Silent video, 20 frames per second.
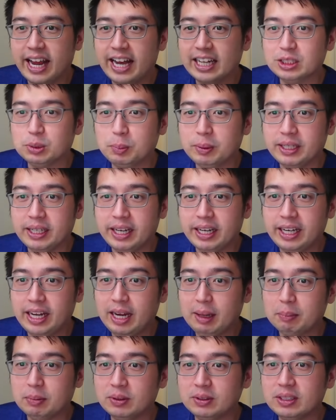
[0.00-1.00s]
has been
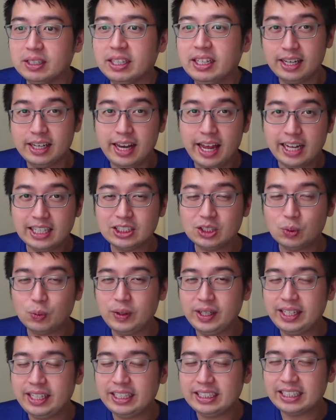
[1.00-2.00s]
enabled. Next,
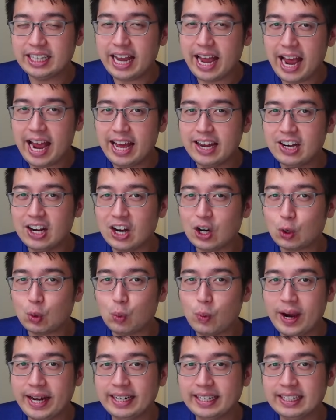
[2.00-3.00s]
we need to add our
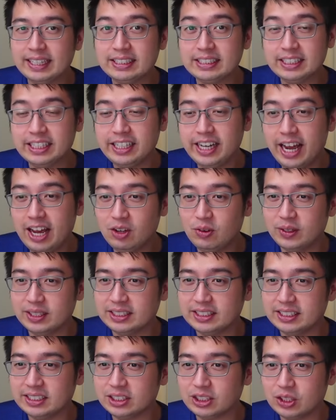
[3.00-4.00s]
whitelisted
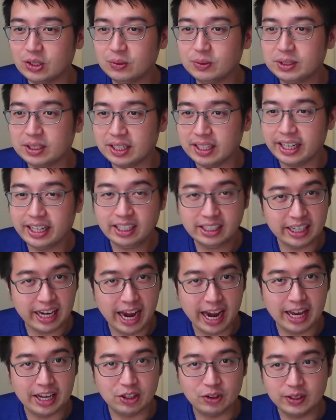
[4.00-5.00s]
addresses. So select
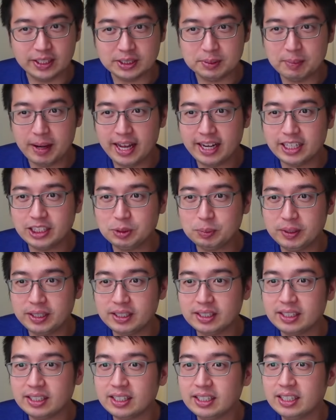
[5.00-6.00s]
address
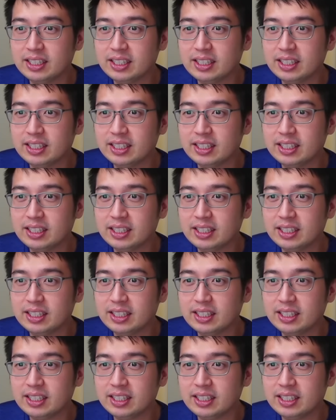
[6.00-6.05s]
management.